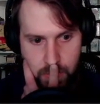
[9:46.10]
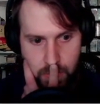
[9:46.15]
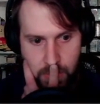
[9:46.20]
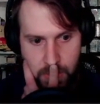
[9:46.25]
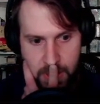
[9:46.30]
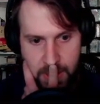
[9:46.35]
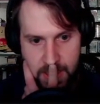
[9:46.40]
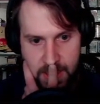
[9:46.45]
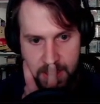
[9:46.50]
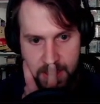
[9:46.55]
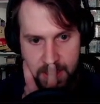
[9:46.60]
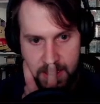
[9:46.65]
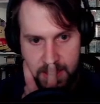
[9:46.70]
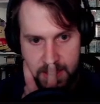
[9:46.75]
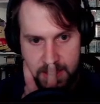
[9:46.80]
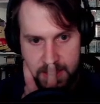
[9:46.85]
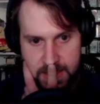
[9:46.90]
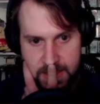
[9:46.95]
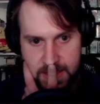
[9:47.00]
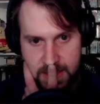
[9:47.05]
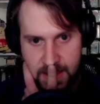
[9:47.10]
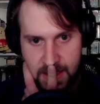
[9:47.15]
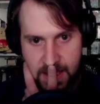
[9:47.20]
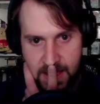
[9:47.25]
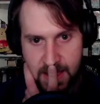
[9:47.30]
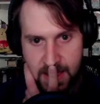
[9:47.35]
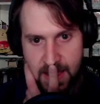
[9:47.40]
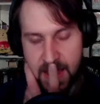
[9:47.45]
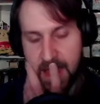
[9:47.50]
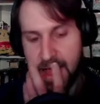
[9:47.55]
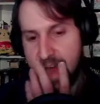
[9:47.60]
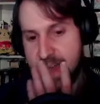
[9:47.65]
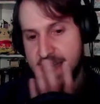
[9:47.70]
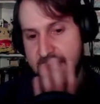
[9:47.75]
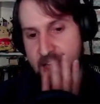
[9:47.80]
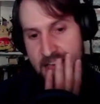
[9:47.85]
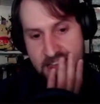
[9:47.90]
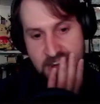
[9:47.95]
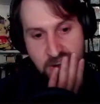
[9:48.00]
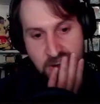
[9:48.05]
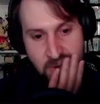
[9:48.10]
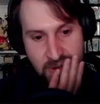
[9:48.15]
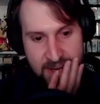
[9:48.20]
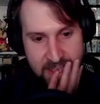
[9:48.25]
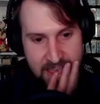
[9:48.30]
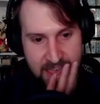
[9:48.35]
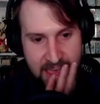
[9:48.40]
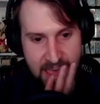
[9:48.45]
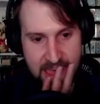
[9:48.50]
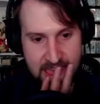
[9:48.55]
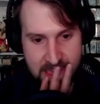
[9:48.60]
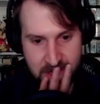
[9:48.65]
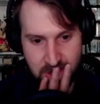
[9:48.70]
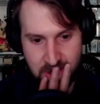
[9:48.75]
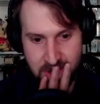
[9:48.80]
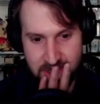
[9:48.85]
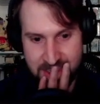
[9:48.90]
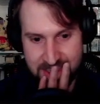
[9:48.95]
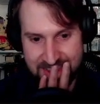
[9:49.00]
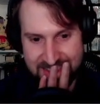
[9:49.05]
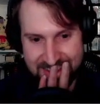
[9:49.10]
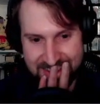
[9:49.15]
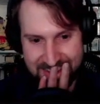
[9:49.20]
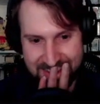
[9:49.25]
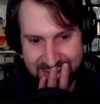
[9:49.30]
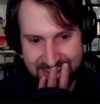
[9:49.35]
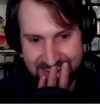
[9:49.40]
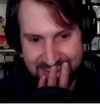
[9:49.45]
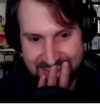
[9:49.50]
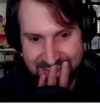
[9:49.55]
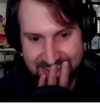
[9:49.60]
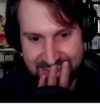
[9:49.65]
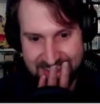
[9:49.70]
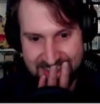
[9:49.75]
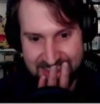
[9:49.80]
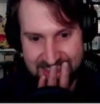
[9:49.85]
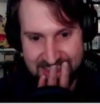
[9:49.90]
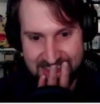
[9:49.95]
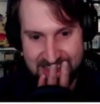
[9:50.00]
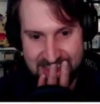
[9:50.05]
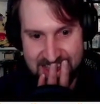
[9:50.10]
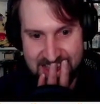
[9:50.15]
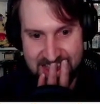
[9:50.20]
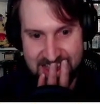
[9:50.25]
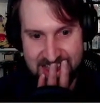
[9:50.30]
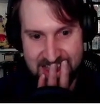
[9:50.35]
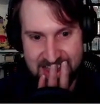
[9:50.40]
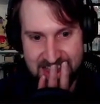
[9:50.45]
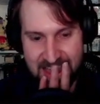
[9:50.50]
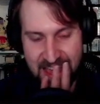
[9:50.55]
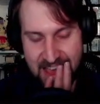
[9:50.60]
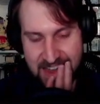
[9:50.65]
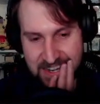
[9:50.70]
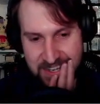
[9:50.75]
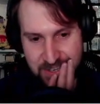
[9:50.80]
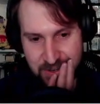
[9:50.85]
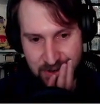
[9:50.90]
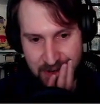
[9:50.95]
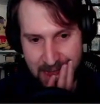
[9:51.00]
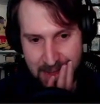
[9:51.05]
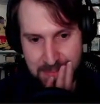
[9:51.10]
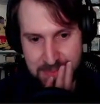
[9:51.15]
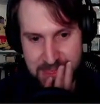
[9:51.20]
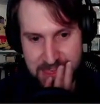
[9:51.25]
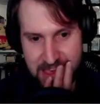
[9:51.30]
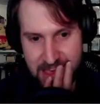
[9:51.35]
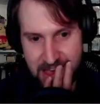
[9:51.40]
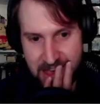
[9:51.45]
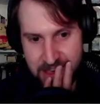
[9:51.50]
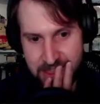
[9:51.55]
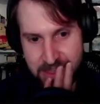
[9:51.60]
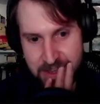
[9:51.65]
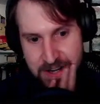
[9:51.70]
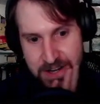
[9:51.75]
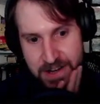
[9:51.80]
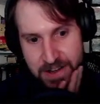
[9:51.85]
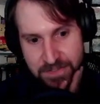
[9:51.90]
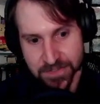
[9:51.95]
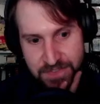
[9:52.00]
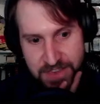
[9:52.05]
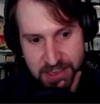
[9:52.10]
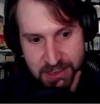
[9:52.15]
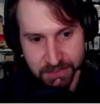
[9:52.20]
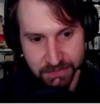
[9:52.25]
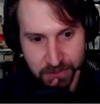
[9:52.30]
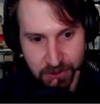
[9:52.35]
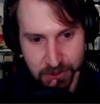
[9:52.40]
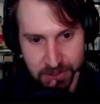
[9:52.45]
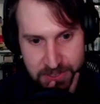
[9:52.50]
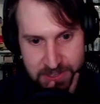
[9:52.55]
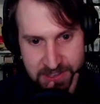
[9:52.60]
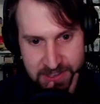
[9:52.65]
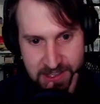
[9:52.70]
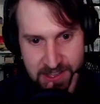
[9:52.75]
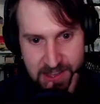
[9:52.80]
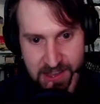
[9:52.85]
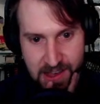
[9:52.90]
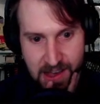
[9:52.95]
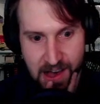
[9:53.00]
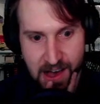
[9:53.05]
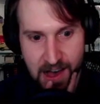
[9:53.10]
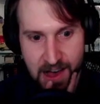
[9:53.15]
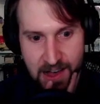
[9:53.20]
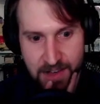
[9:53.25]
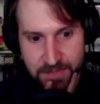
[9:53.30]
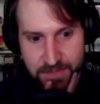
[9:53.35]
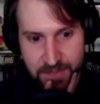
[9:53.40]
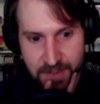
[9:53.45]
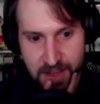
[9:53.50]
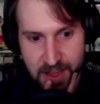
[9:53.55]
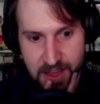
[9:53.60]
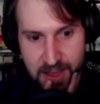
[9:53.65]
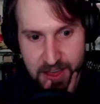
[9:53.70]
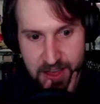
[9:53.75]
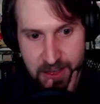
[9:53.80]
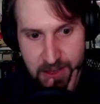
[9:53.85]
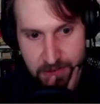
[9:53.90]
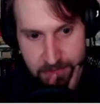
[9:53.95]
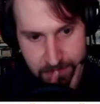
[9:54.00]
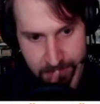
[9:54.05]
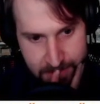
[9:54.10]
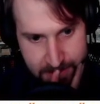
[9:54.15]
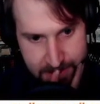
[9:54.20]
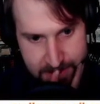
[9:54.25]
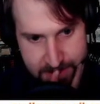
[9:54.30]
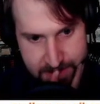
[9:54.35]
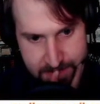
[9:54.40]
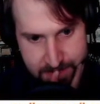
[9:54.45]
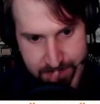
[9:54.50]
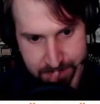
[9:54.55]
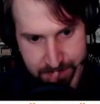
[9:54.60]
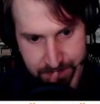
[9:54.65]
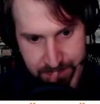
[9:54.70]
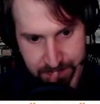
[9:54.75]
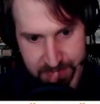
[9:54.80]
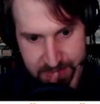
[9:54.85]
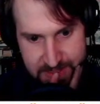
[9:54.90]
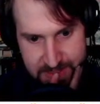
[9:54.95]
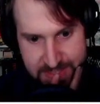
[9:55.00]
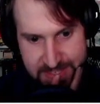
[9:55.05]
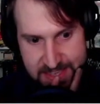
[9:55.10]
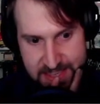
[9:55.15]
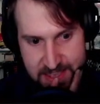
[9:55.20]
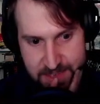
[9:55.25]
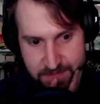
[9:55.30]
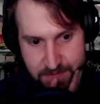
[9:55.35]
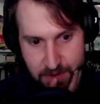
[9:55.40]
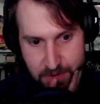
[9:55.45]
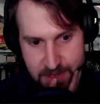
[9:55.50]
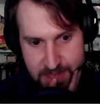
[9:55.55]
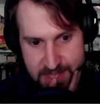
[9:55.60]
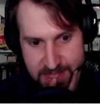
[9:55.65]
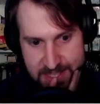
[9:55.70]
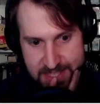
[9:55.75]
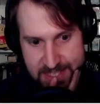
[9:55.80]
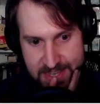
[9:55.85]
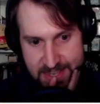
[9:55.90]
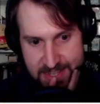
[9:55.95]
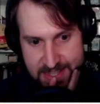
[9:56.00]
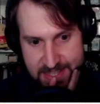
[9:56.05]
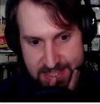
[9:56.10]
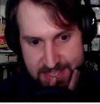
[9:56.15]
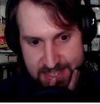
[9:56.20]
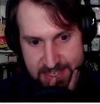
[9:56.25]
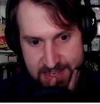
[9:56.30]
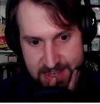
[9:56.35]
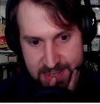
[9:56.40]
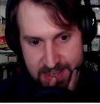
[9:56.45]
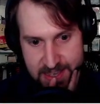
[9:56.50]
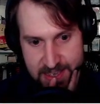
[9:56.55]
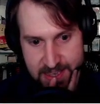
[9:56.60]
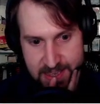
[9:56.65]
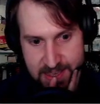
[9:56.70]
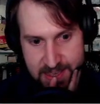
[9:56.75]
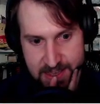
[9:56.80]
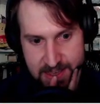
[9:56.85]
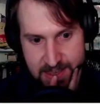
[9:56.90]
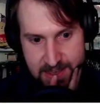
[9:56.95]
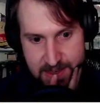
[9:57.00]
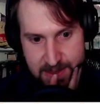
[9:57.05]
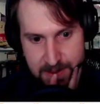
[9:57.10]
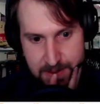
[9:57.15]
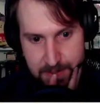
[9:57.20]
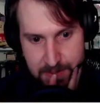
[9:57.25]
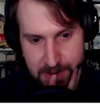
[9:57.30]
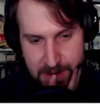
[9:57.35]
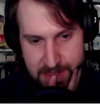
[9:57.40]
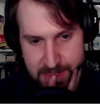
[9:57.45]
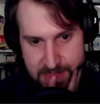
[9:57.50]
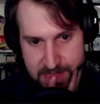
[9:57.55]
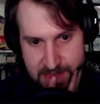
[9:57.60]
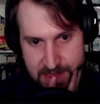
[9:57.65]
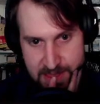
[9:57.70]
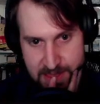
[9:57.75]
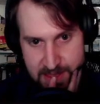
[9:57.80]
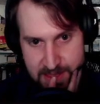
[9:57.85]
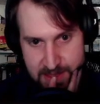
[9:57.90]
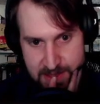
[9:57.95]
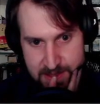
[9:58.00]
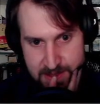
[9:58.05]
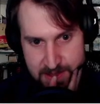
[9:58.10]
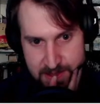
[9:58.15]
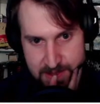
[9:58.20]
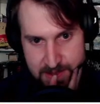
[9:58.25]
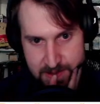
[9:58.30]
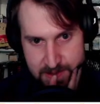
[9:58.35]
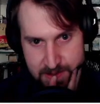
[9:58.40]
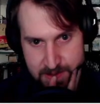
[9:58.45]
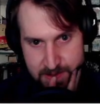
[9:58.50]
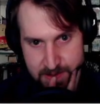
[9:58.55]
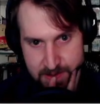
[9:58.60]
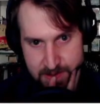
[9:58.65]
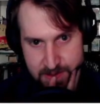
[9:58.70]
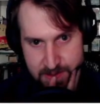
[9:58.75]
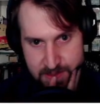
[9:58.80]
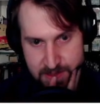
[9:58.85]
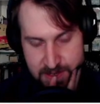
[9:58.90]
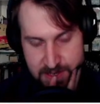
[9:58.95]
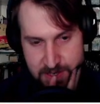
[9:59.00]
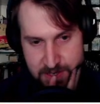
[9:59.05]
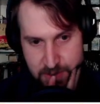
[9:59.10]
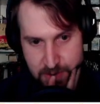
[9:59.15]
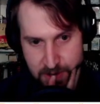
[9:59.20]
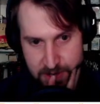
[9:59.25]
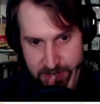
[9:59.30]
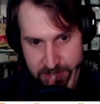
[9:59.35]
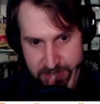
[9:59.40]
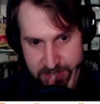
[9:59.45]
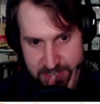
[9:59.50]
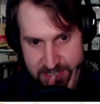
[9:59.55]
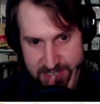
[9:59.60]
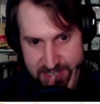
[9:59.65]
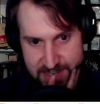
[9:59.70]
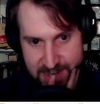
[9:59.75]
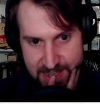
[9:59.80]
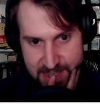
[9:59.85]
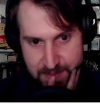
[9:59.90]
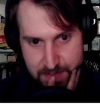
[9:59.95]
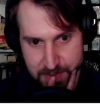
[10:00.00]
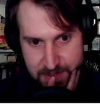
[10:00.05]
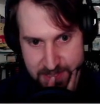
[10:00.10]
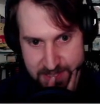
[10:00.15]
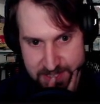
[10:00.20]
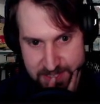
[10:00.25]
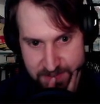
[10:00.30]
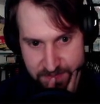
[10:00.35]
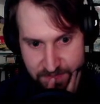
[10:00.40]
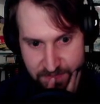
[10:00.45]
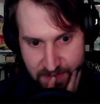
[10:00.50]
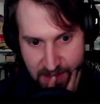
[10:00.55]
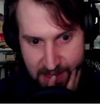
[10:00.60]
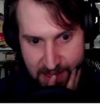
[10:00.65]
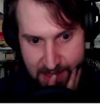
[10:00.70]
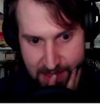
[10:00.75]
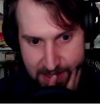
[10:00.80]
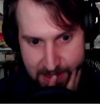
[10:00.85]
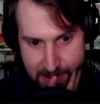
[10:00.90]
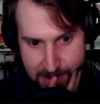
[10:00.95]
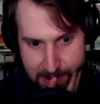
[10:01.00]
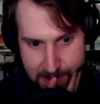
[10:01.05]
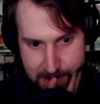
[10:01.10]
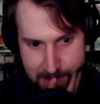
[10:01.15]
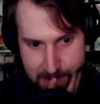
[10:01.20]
is... I kind of want to KO this, honestly, and just grab the other Vikavolt off of this Evo Incense. But I think The 200 snipe is fine.